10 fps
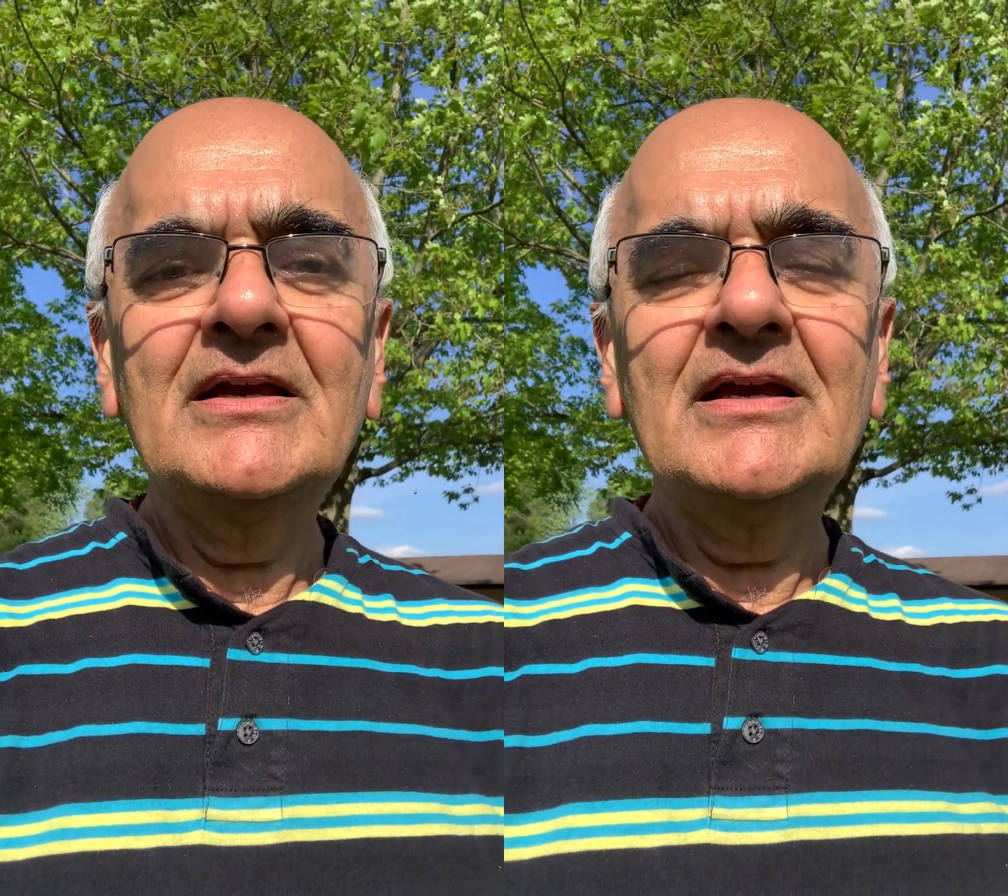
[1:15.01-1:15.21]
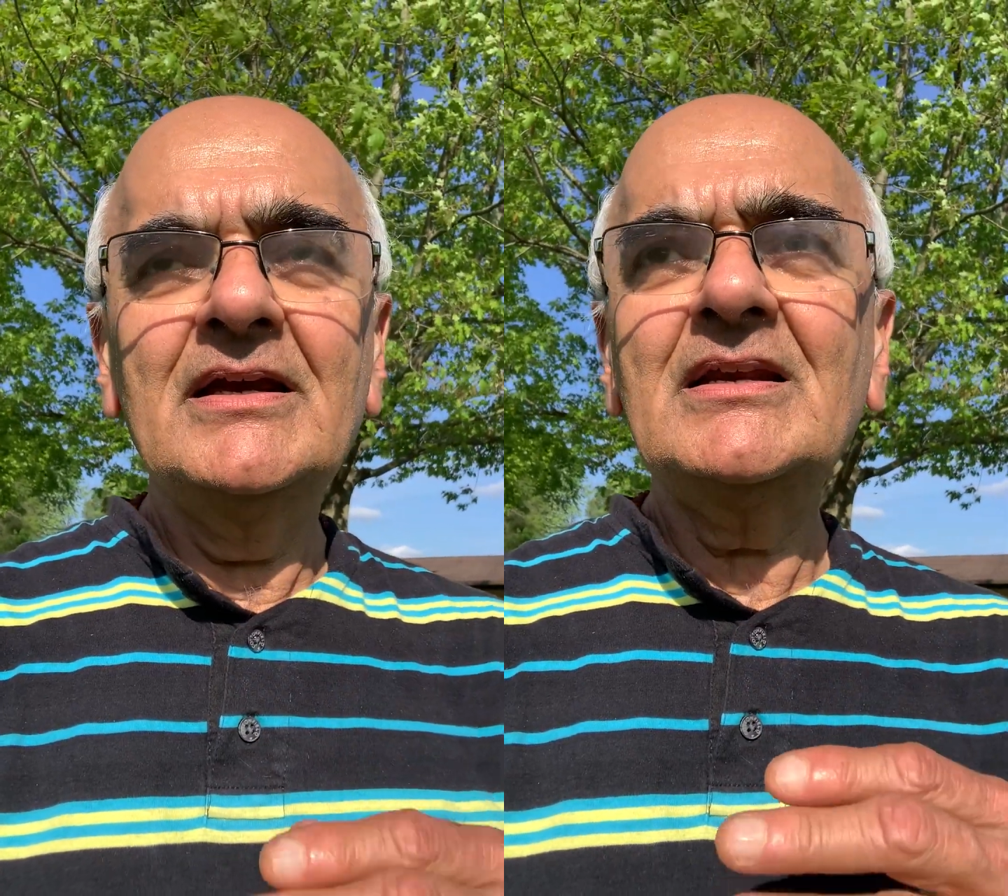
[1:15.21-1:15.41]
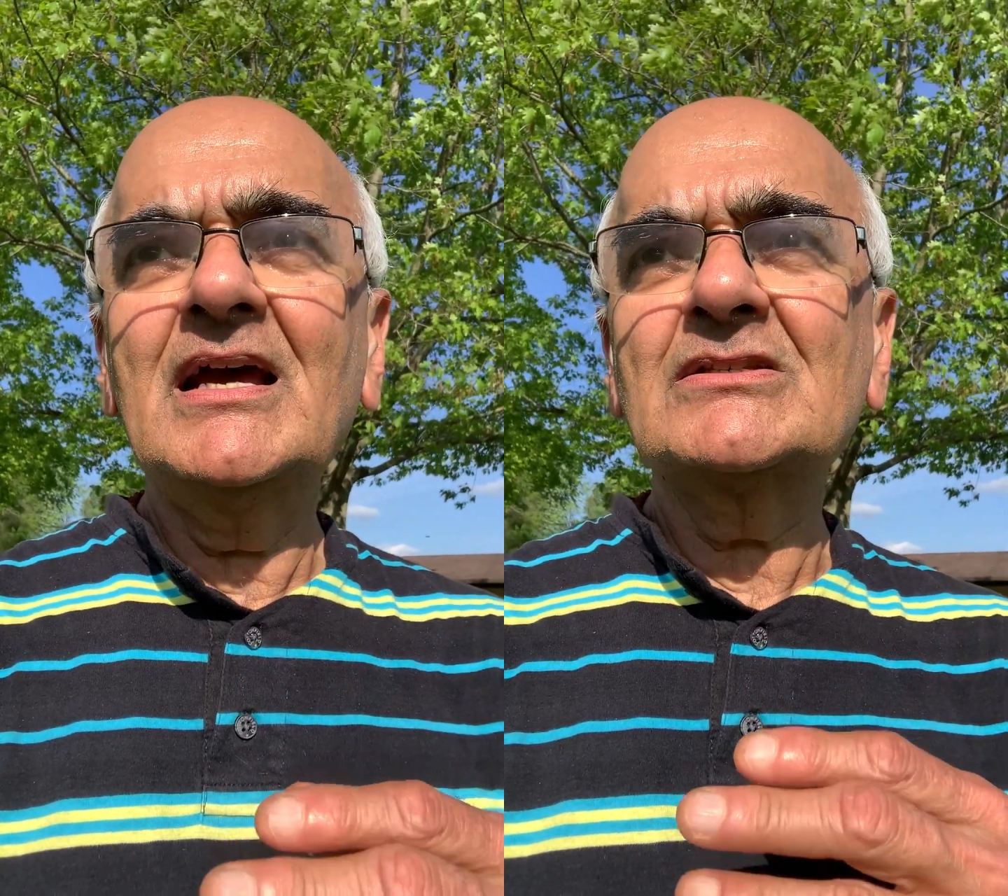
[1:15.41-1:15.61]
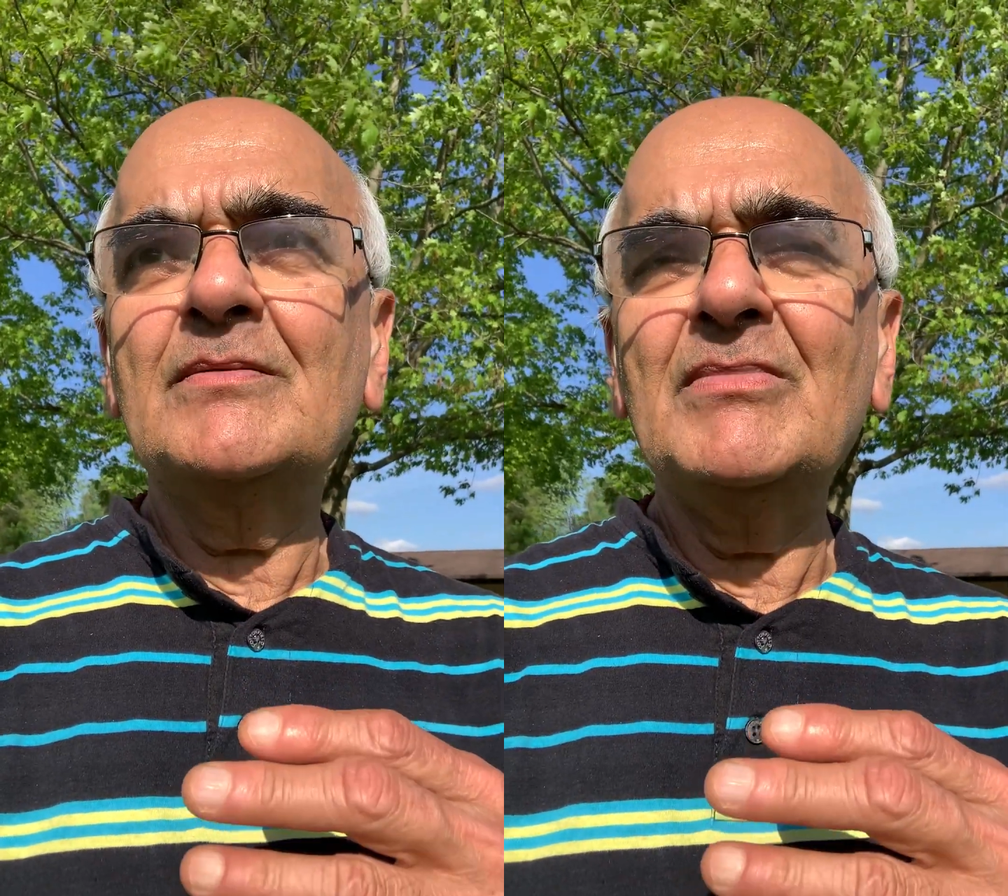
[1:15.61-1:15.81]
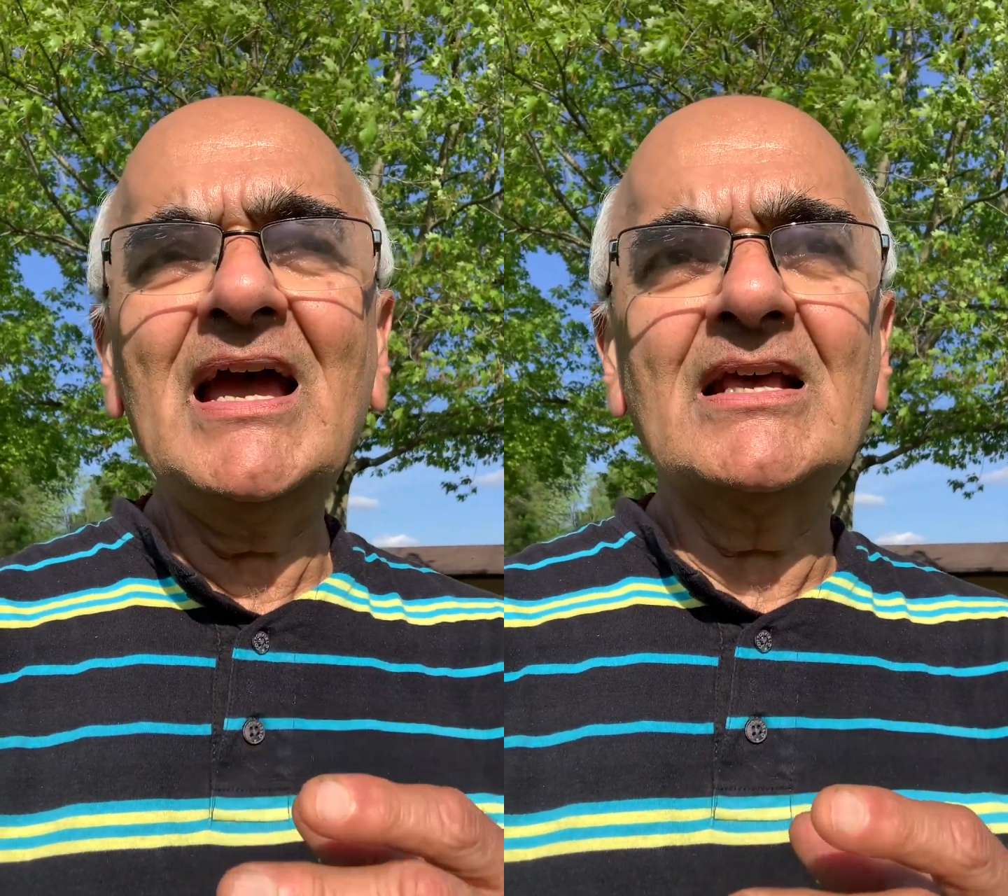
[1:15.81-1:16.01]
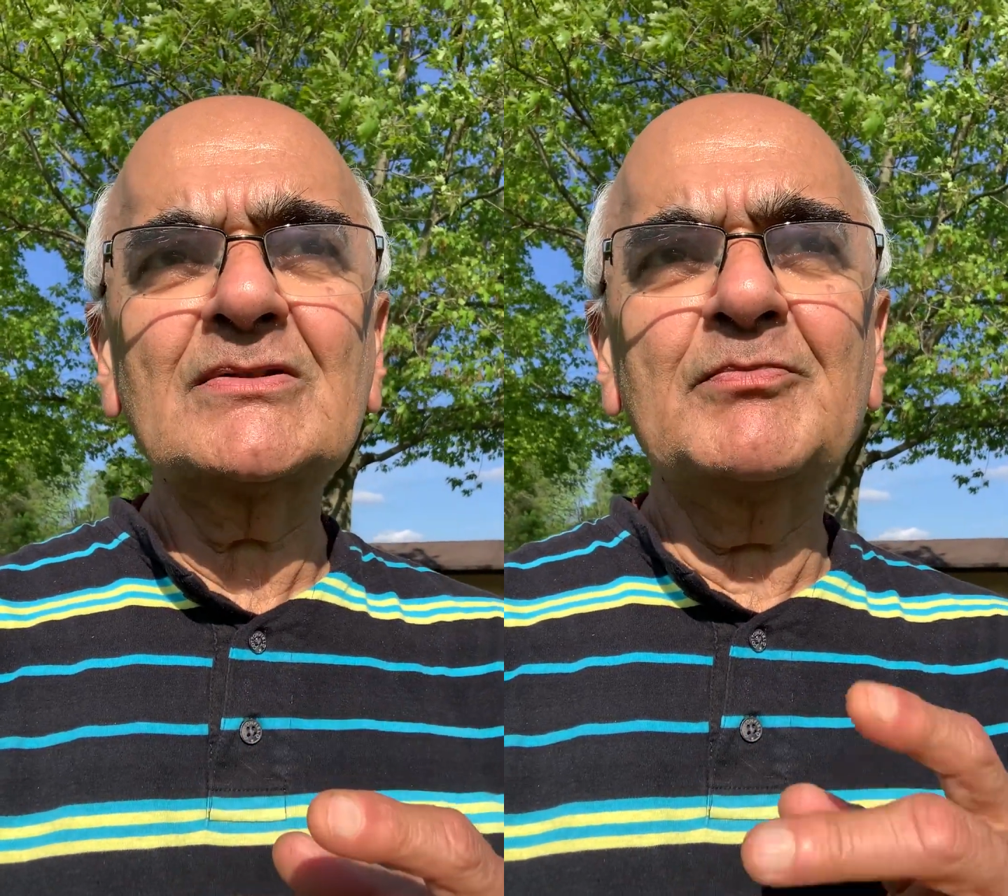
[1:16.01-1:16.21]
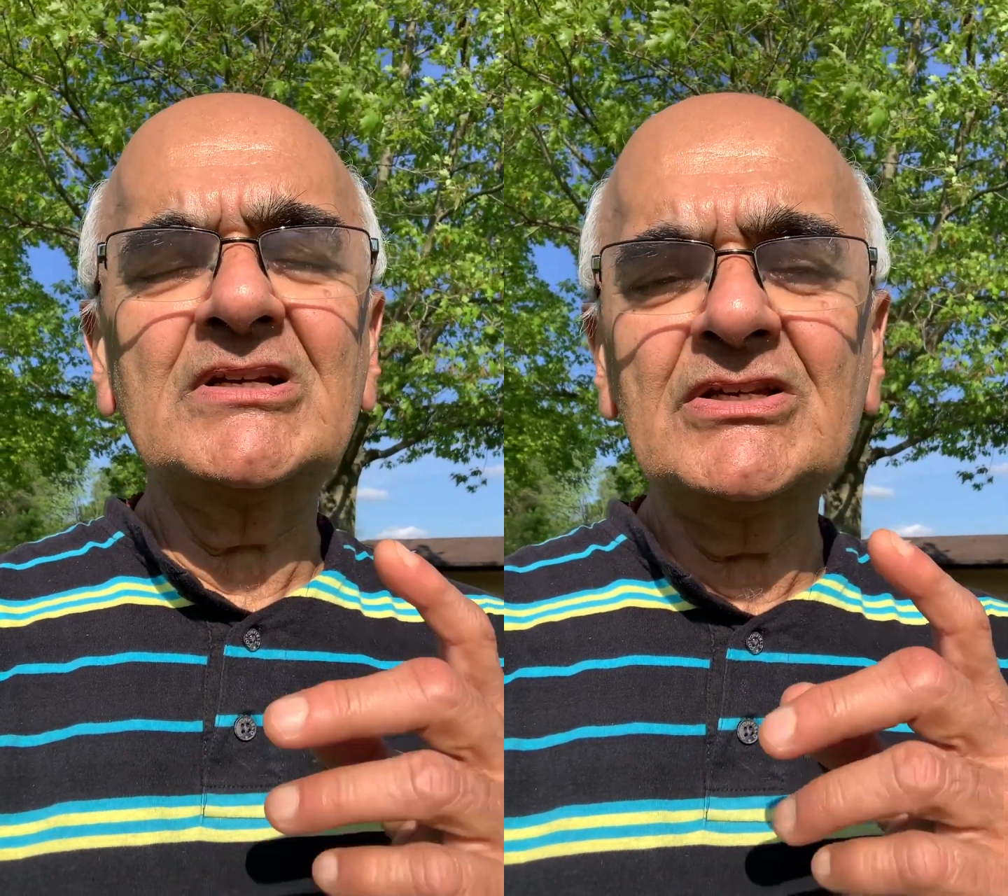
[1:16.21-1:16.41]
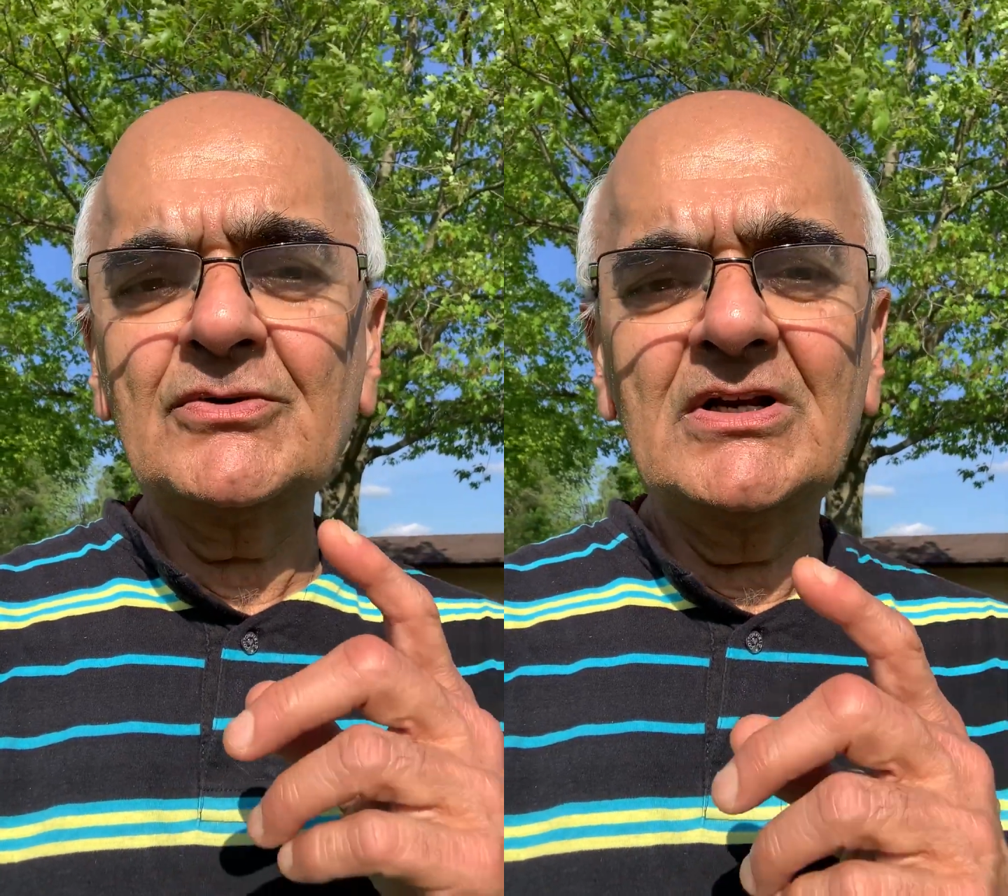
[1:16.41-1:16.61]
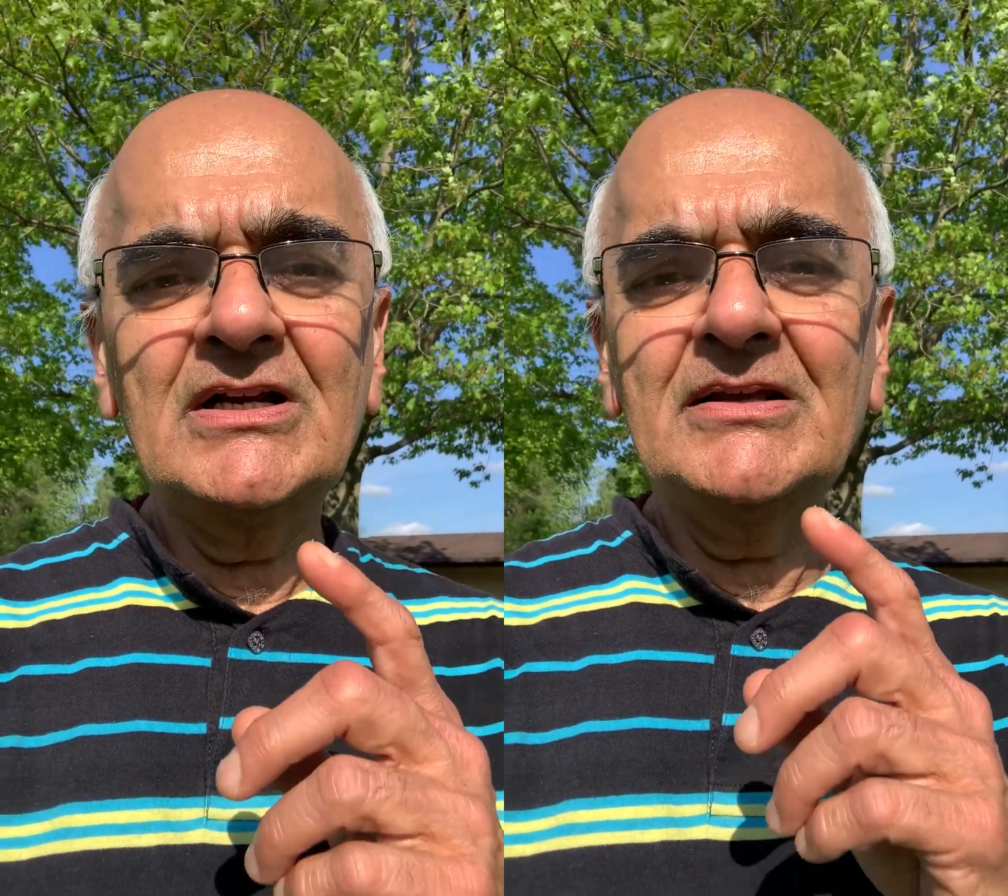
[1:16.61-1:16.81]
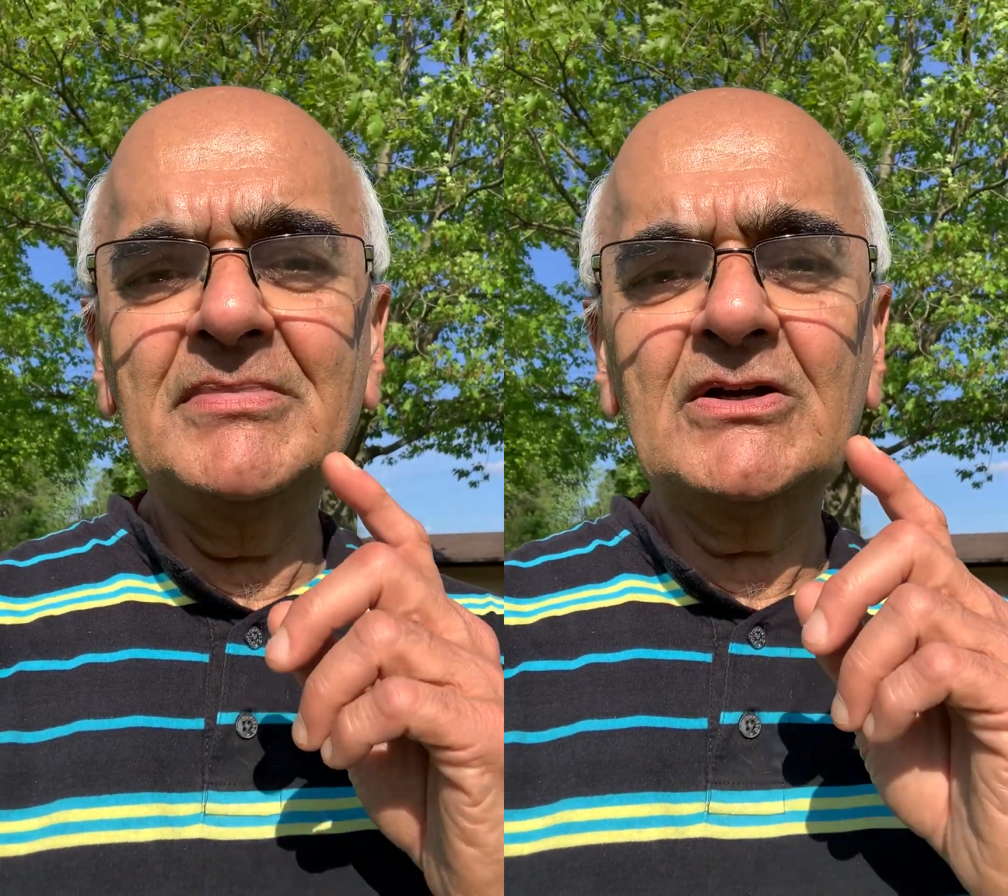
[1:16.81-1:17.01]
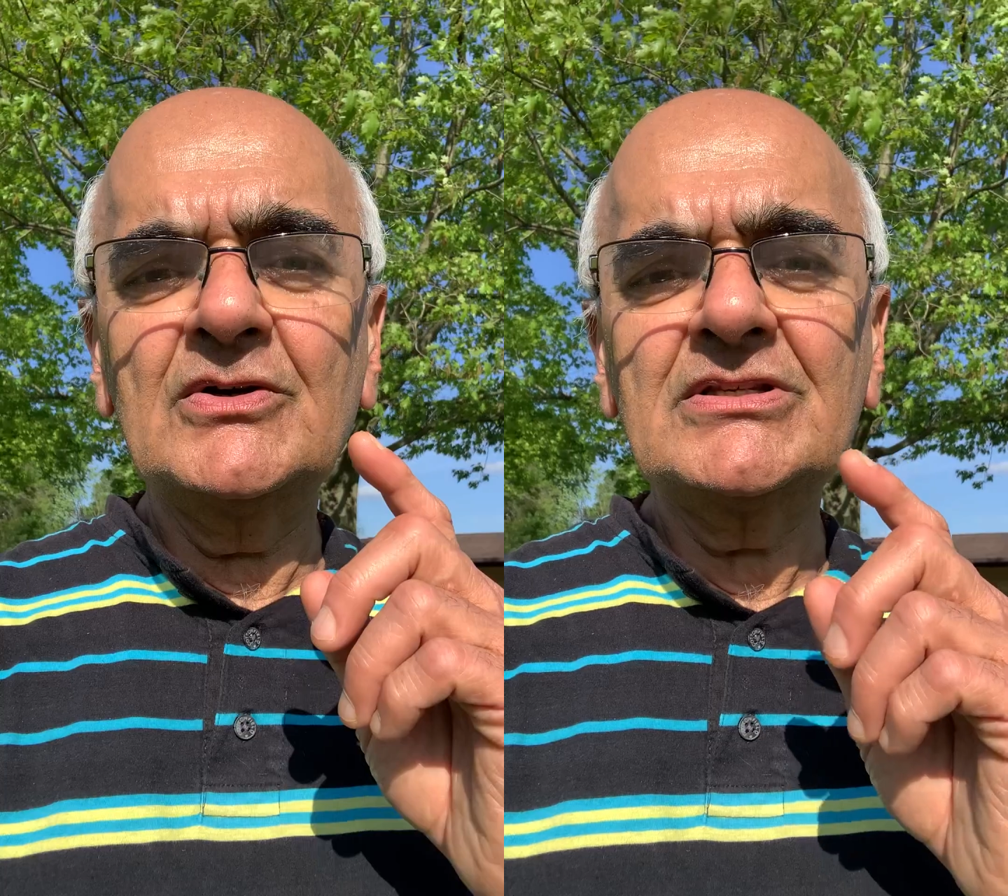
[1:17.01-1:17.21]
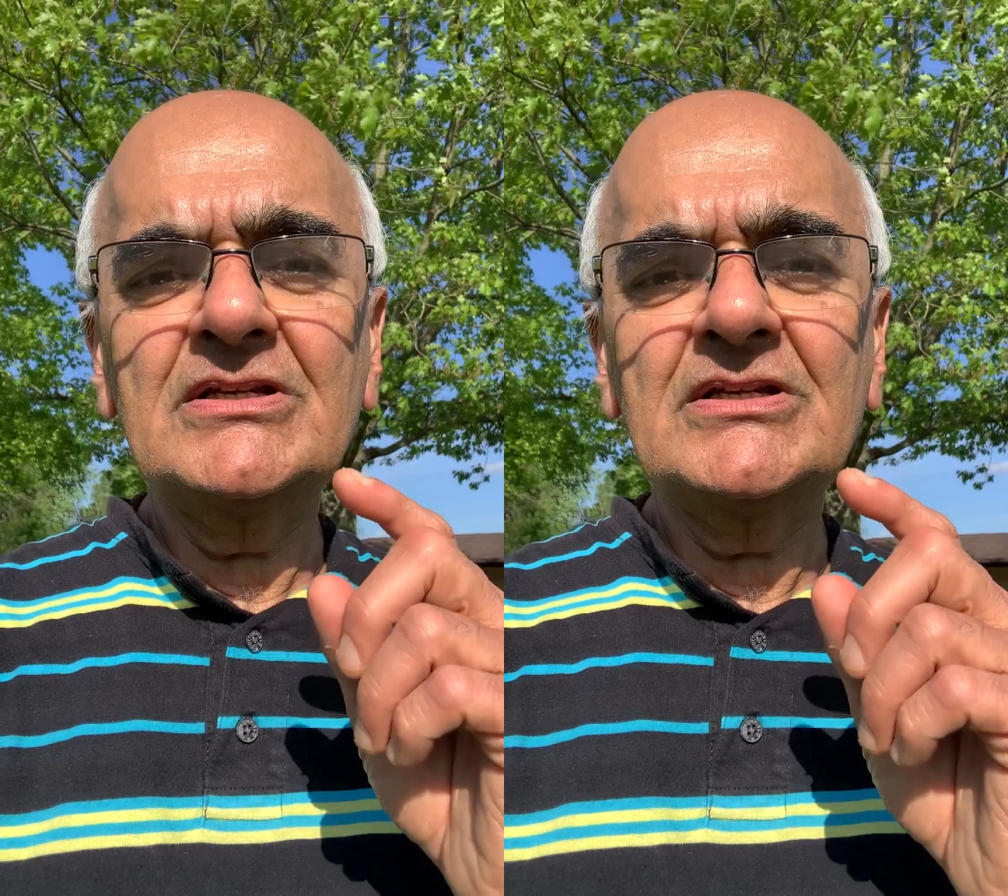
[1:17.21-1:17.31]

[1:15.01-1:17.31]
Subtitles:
it has a mass, particularly because